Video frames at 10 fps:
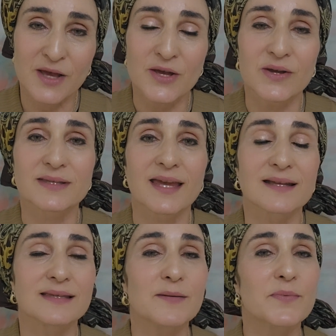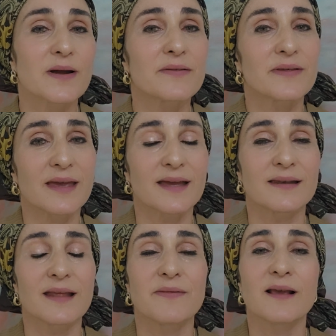You take a deep breath in
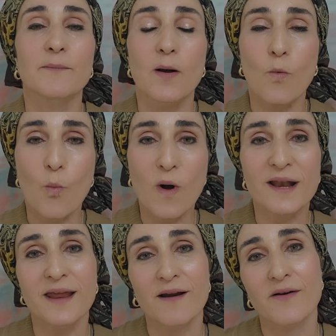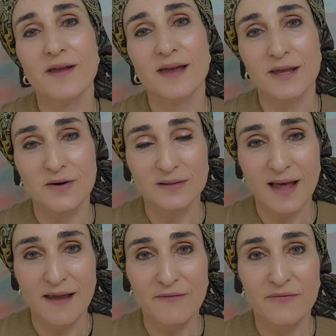and think about one area in your
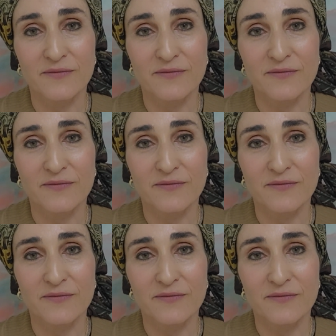life,